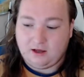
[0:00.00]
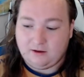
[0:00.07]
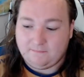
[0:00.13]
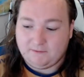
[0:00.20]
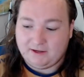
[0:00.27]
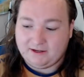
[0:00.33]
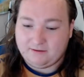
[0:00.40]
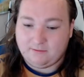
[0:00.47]

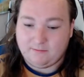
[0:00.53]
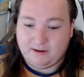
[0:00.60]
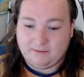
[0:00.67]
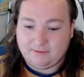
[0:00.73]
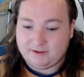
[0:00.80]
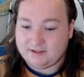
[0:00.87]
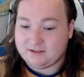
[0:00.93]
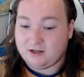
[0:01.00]
Like maybe
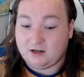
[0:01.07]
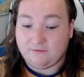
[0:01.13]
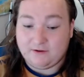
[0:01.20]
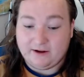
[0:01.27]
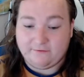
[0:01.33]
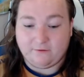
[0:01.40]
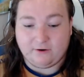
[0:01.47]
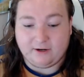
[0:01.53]
the start of
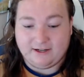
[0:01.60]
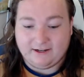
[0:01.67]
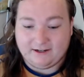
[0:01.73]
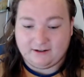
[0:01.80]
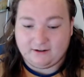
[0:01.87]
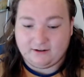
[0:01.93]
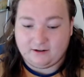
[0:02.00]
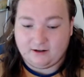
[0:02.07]
every year.
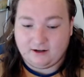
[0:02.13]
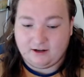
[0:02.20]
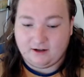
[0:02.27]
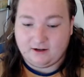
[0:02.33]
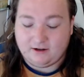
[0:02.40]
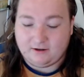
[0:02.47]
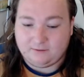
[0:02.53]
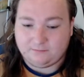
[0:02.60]

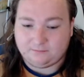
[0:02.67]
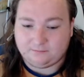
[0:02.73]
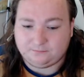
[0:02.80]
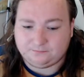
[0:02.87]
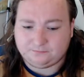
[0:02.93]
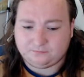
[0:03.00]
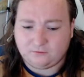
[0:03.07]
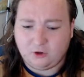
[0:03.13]

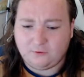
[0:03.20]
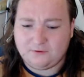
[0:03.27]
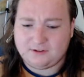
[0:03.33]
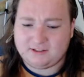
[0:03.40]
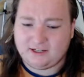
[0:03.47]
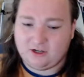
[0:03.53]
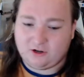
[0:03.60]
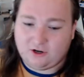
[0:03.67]

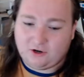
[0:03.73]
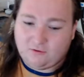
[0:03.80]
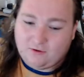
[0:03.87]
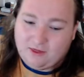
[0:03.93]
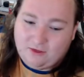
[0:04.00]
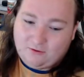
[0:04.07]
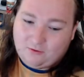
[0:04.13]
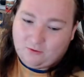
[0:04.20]
Obviously not going to run
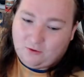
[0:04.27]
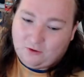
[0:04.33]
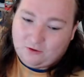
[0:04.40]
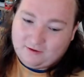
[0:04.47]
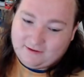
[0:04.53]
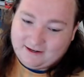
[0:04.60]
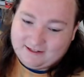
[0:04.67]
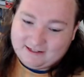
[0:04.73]
through all of
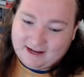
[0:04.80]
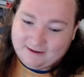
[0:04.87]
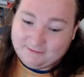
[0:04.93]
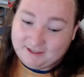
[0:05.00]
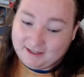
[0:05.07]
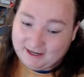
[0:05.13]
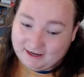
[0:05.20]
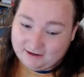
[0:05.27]
these games
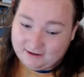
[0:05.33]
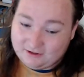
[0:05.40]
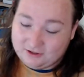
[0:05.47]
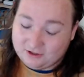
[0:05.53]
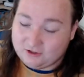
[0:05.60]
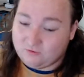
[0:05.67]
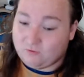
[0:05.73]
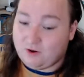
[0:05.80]
again,
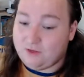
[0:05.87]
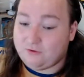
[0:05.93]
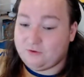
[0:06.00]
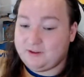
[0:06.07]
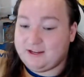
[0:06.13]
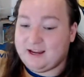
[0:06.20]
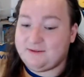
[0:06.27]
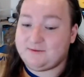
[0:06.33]
just run through the
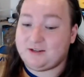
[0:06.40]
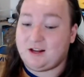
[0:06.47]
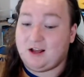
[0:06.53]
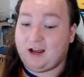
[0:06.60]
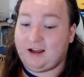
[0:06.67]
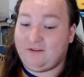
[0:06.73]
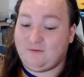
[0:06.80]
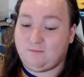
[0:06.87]
games that
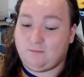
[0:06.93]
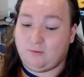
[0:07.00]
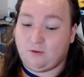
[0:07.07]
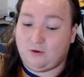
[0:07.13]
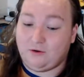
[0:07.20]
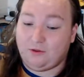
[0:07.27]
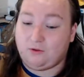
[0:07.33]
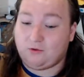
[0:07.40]
I
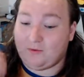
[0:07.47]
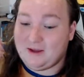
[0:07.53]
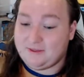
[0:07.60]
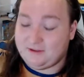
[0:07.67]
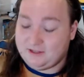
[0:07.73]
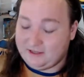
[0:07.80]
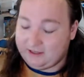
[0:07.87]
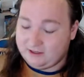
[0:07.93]
bought throughout the
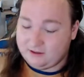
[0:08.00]
year.